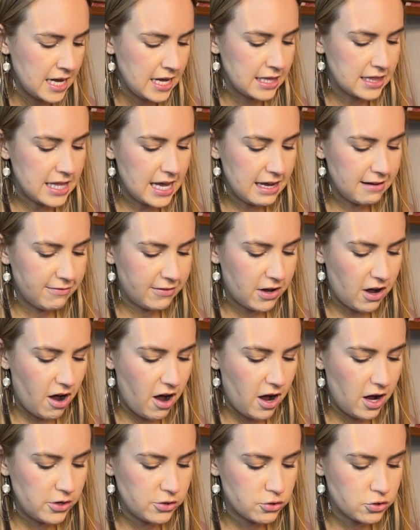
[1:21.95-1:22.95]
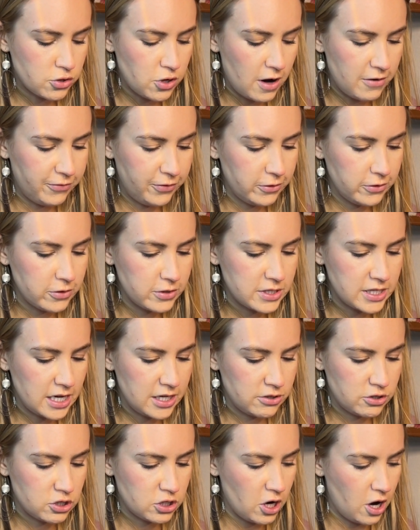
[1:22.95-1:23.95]
they've got truffles
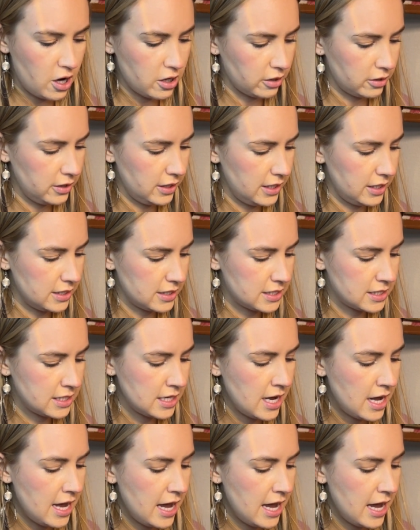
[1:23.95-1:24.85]
and chocolates.